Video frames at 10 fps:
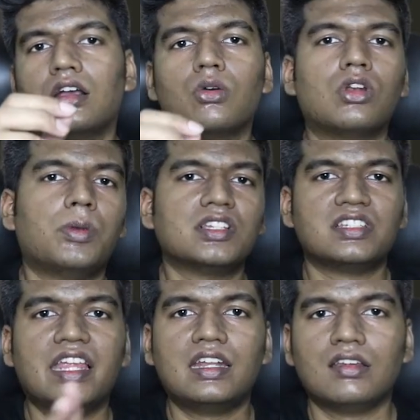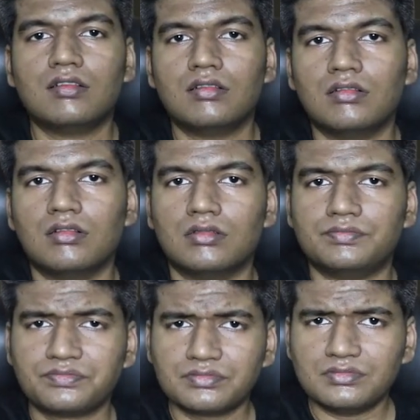Google Plus native
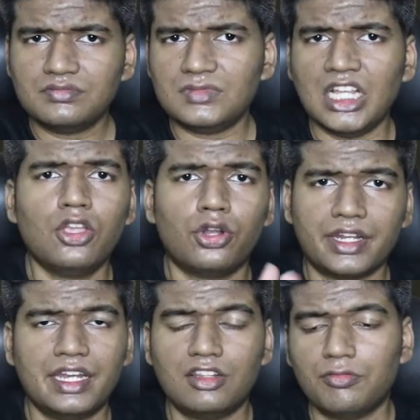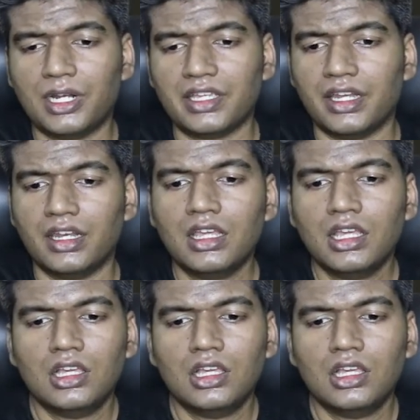Ionic native plugin.